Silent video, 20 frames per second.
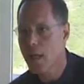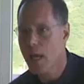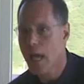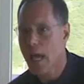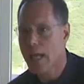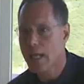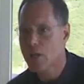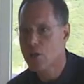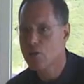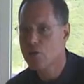
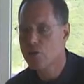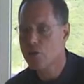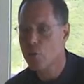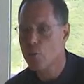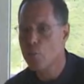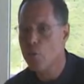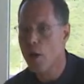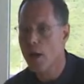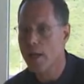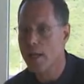And he used to
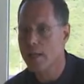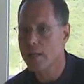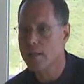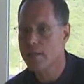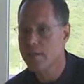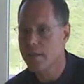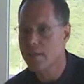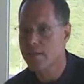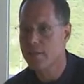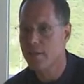run it, and he
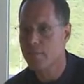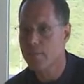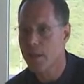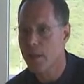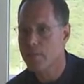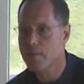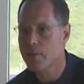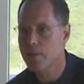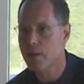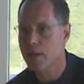says
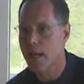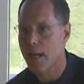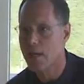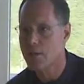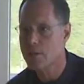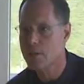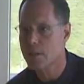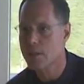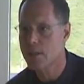sometimes you can actually